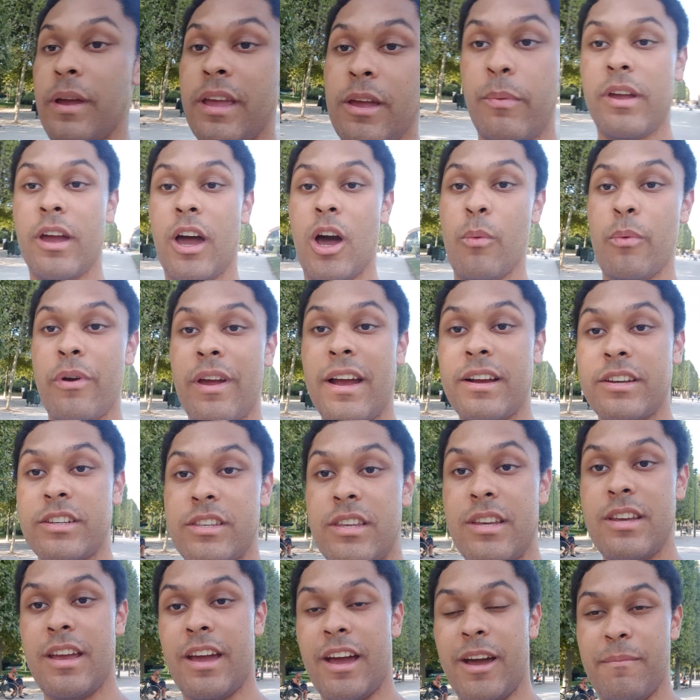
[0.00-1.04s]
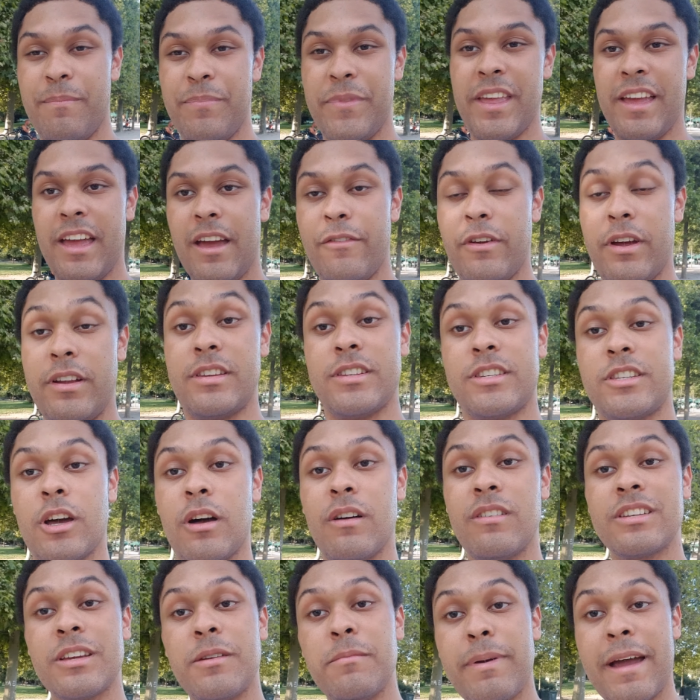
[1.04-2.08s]
here we are, we actually um, have noticed
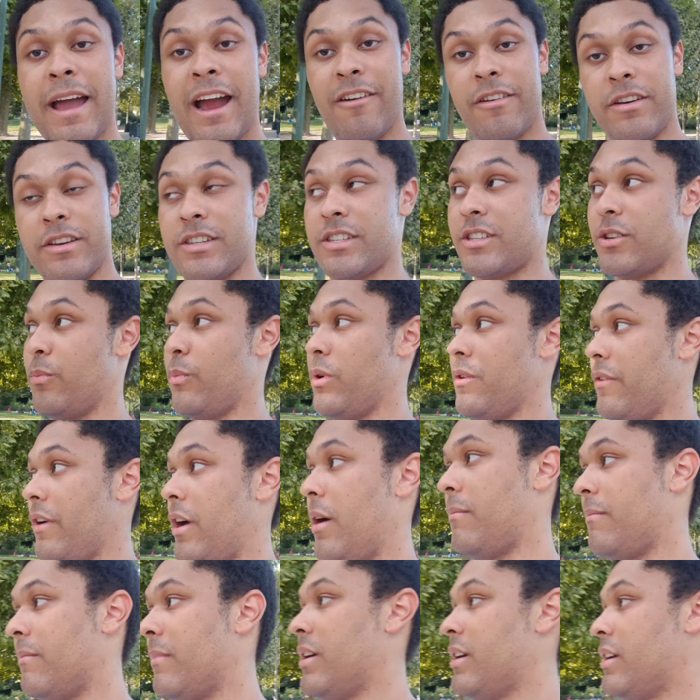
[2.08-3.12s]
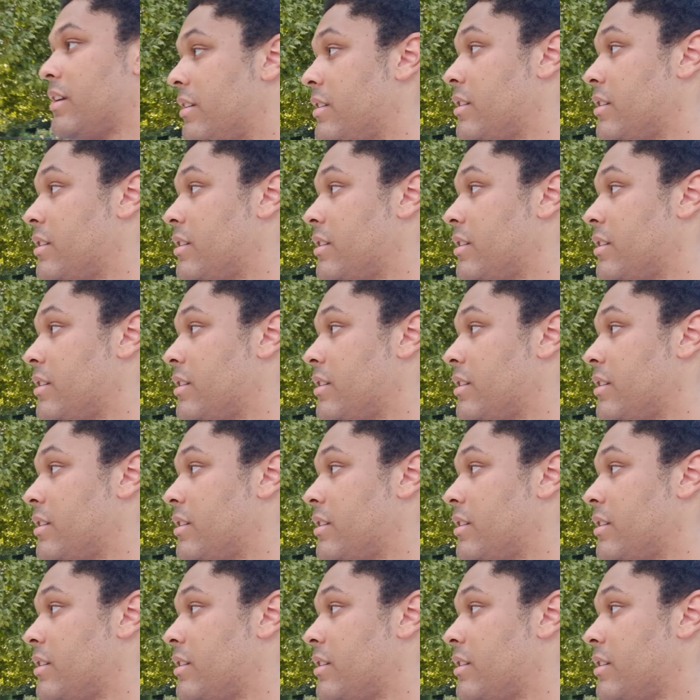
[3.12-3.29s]
ourselves in Paris and we've, um,